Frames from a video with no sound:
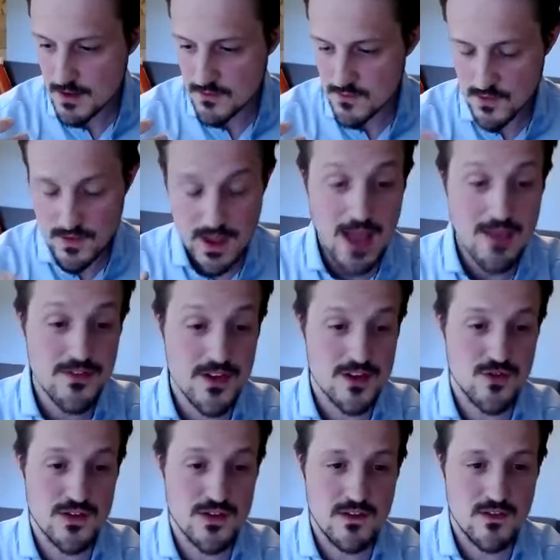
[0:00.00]
so the
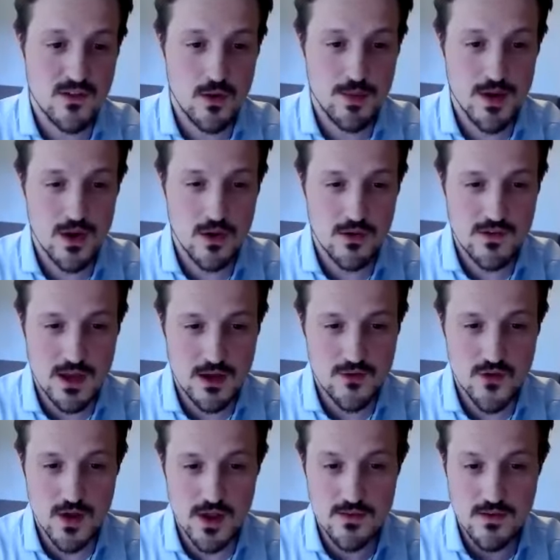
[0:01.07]
Antitrust Dystopian
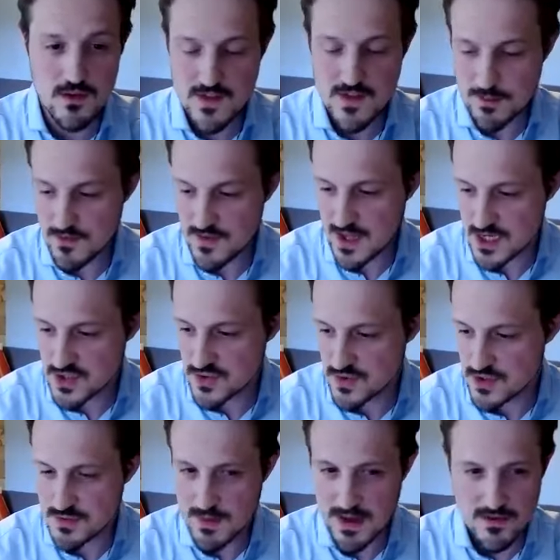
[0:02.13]
Nostalgia is accepted at
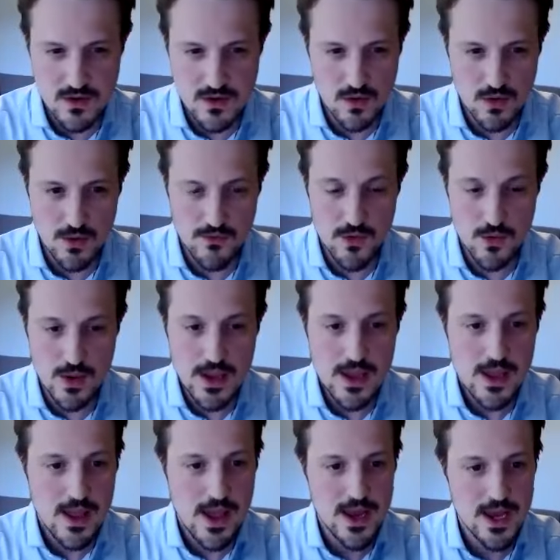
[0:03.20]
George Mason Law Review,
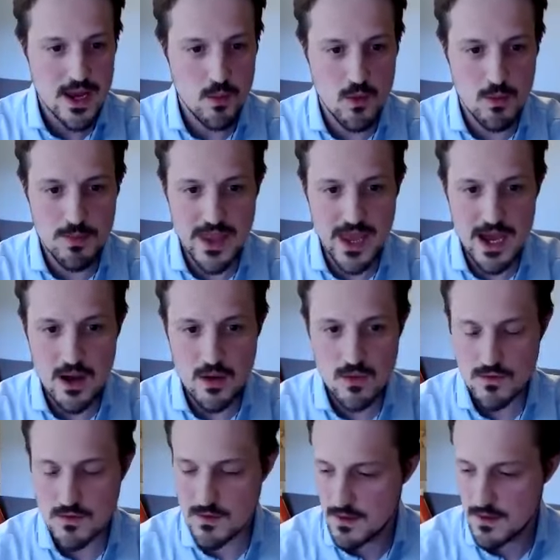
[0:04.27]
and it will be
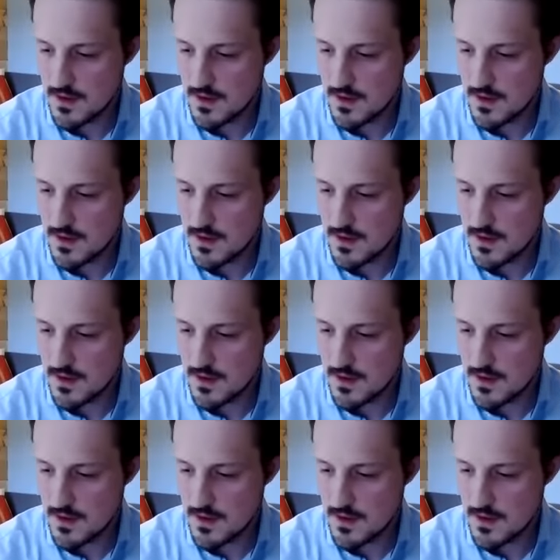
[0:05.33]
out.